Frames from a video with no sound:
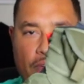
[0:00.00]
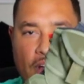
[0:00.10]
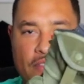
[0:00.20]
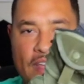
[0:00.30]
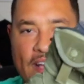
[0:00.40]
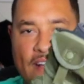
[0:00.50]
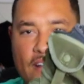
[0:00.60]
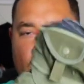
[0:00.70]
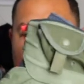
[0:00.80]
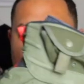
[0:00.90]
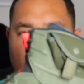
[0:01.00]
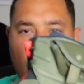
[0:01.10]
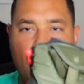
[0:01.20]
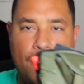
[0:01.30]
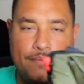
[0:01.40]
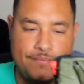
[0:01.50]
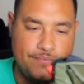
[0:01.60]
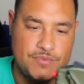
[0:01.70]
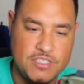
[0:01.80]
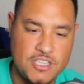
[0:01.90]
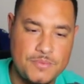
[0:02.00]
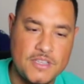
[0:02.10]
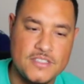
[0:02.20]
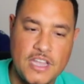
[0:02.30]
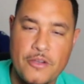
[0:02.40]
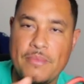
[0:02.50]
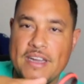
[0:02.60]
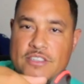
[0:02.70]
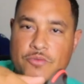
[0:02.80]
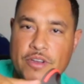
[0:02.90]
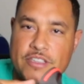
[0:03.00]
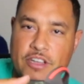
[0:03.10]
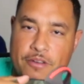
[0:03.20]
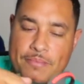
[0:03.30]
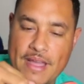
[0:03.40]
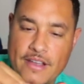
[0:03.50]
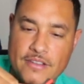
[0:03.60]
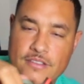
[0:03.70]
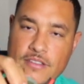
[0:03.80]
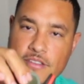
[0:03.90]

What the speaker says: around there. Just because everybody's wearing their pairs.